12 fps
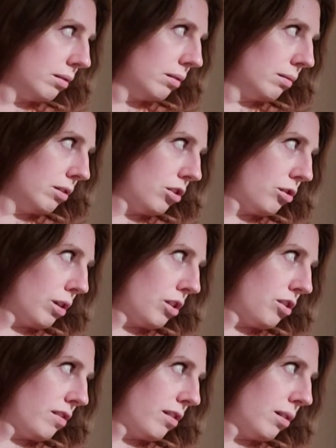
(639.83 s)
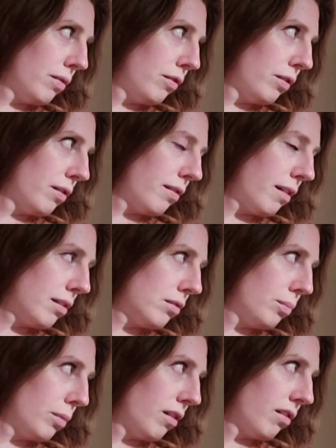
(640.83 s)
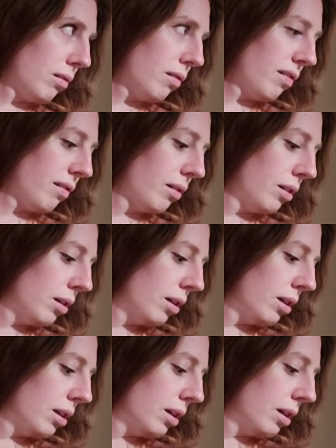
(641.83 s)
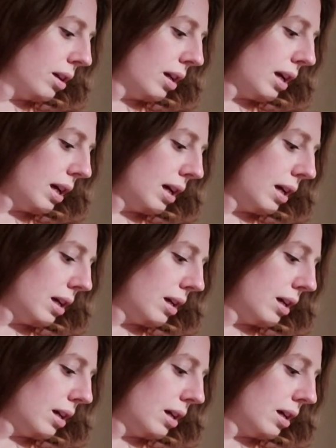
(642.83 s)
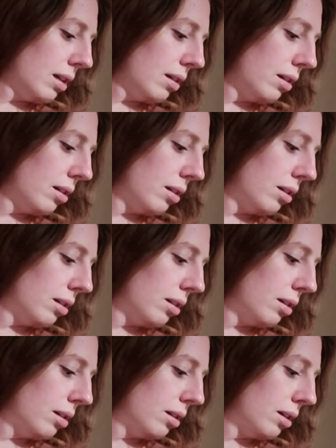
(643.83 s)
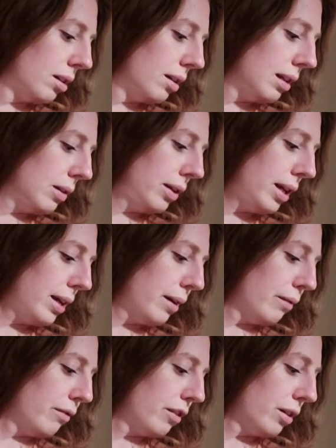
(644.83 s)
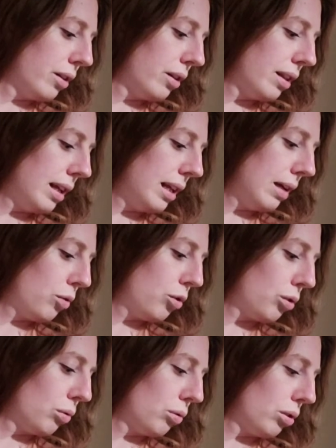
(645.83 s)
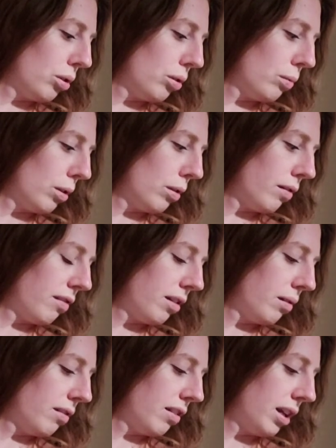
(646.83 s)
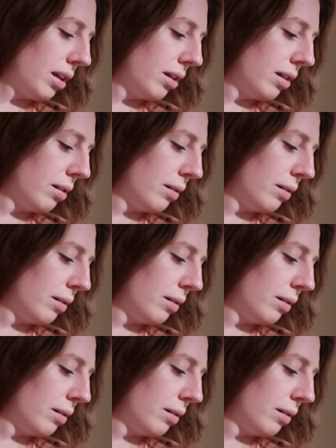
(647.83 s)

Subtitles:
which stretches a different set of muscles, and looking over the left shoulder whilst tilting